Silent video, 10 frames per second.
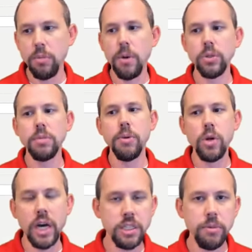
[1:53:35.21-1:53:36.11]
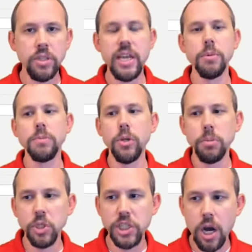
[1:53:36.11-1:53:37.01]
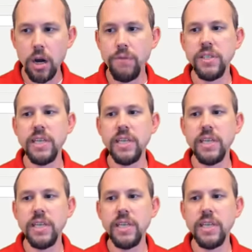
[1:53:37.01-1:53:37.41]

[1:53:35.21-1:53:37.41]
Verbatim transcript: Multiple customer tables, multiple geography